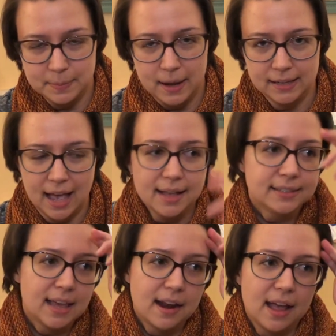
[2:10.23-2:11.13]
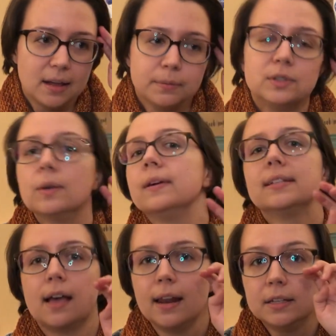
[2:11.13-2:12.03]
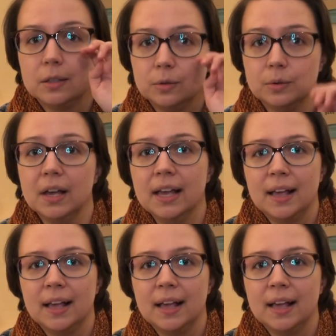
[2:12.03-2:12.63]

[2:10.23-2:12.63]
podcast, and I am so excited to